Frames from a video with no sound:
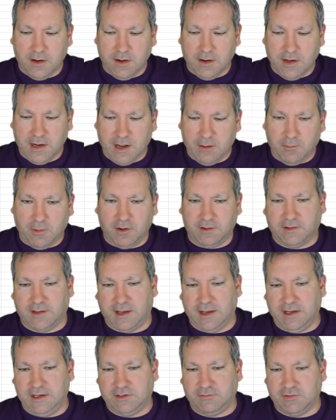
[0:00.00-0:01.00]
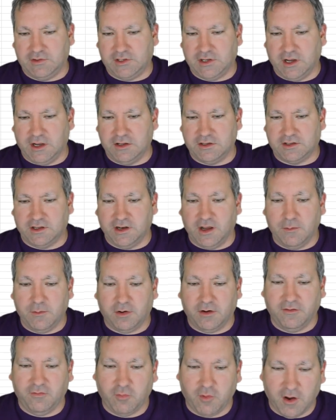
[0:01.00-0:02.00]
Network days returns the
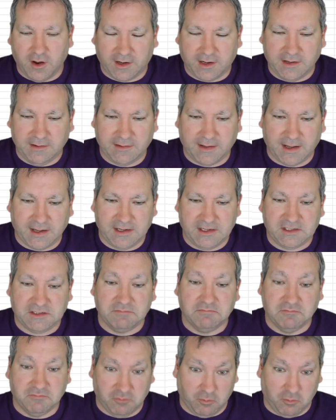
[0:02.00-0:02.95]
number of working days,